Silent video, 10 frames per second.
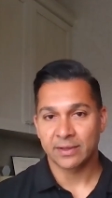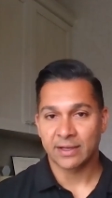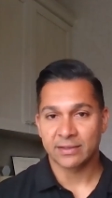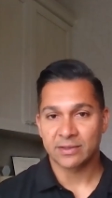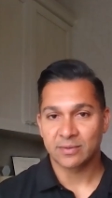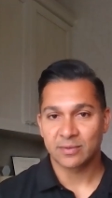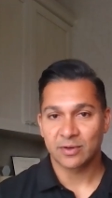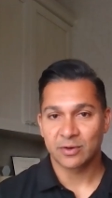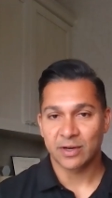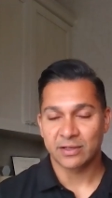And that
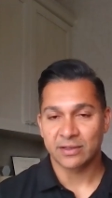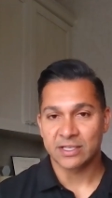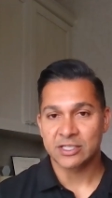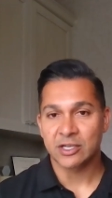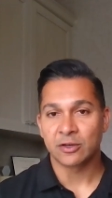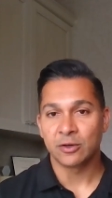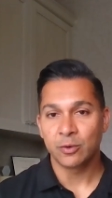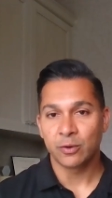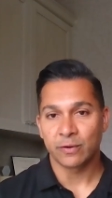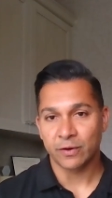created this new
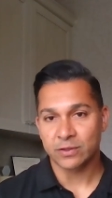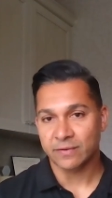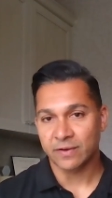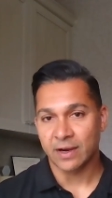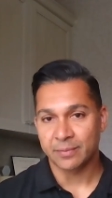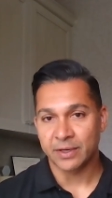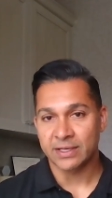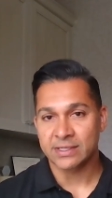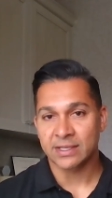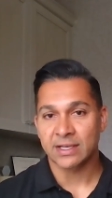universe of
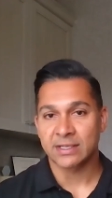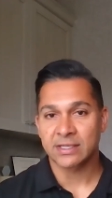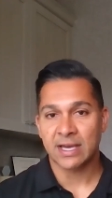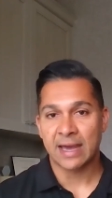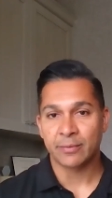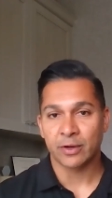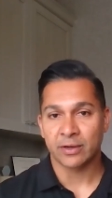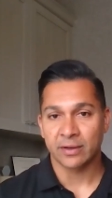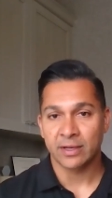companies and this Cambrian